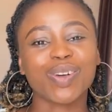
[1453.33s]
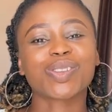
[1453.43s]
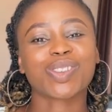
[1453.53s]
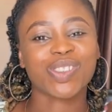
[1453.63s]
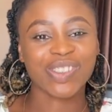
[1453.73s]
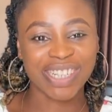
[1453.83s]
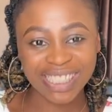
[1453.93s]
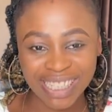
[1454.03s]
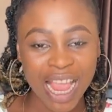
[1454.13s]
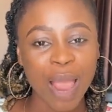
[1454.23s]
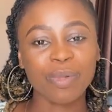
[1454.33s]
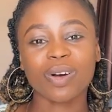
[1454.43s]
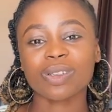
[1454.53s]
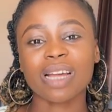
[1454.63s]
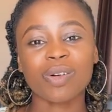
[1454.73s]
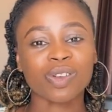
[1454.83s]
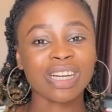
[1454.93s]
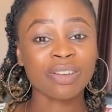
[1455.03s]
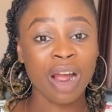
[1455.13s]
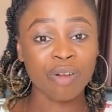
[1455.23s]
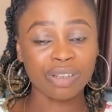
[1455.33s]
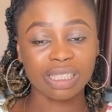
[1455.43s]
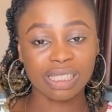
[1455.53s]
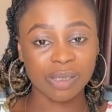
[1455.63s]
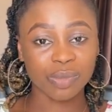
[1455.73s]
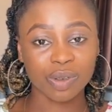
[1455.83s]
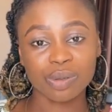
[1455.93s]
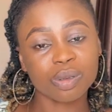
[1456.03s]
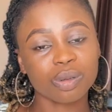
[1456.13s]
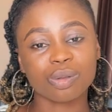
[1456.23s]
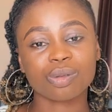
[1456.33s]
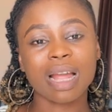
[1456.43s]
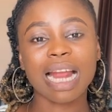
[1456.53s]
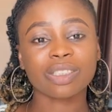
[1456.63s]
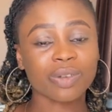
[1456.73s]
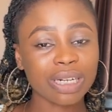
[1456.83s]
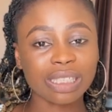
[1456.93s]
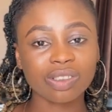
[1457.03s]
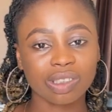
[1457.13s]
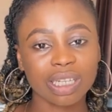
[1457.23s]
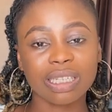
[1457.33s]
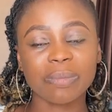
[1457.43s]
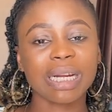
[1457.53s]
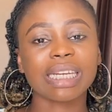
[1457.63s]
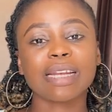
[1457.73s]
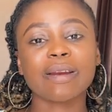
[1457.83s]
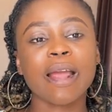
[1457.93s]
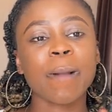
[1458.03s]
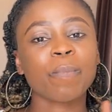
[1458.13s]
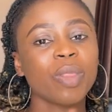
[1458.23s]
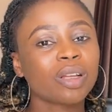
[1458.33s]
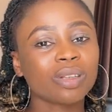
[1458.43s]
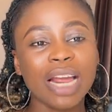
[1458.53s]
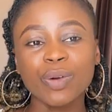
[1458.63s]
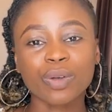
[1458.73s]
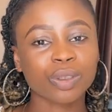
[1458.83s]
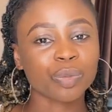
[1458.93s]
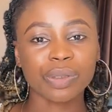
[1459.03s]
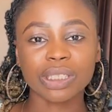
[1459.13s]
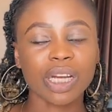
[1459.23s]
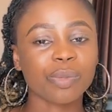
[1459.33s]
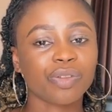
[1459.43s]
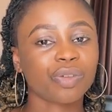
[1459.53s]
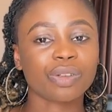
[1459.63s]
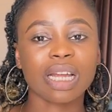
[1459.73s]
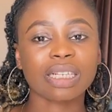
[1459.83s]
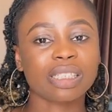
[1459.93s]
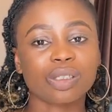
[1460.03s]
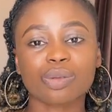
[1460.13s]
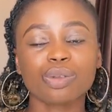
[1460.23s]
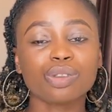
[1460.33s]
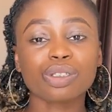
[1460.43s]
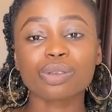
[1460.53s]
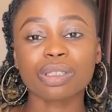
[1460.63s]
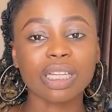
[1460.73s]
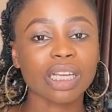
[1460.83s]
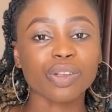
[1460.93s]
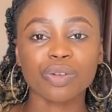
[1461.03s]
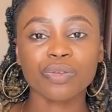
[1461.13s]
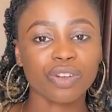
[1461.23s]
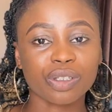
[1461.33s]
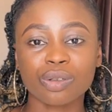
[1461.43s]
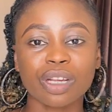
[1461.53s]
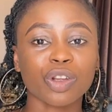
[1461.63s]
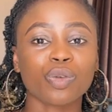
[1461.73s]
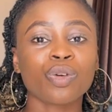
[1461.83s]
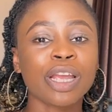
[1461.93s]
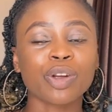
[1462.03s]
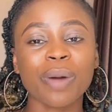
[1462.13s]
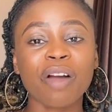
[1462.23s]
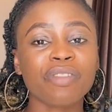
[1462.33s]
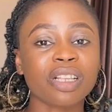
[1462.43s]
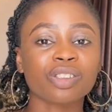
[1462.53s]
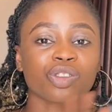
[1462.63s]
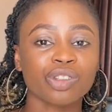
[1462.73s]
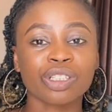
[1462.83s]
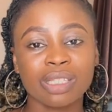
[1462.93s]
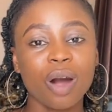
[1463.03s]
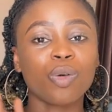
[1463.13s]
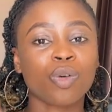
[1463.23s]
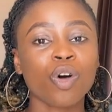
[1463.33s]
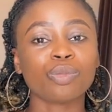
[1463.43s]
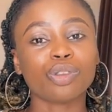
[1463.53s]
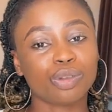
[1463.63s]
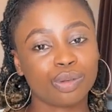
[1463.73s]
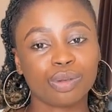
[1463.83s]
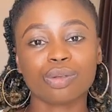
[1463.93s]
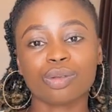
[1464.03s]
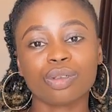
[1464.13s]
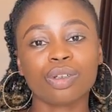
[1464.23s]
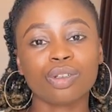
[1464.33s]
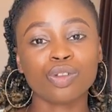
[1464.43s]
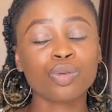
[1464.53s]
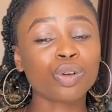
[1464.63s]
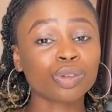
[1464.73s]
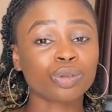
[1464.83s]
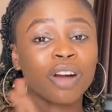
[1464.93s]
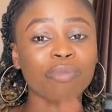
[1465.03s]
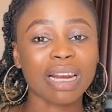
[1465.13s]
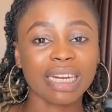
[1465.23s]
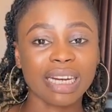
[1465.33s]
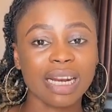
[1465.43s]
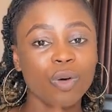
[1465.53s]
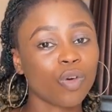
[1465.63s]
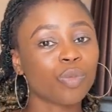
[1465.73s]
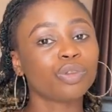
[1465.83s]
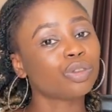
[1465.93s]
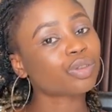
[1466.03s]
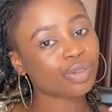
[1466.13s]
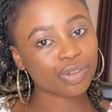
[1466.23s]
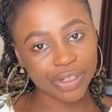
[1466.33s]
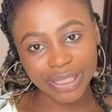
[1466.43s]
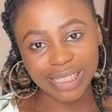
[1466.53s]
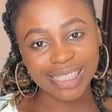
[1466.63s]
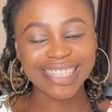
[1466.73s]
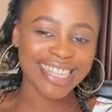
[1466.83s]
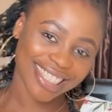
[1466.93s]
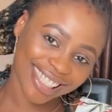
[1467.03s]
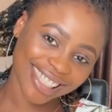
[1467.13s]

of stress because i was already having the symptoms so i quickly treated the malaria I don't want to break down before that day. So you need to take enough rest so that you do not end up having stress that will come due to you don't want to have malaria that will come due to stress. Yes.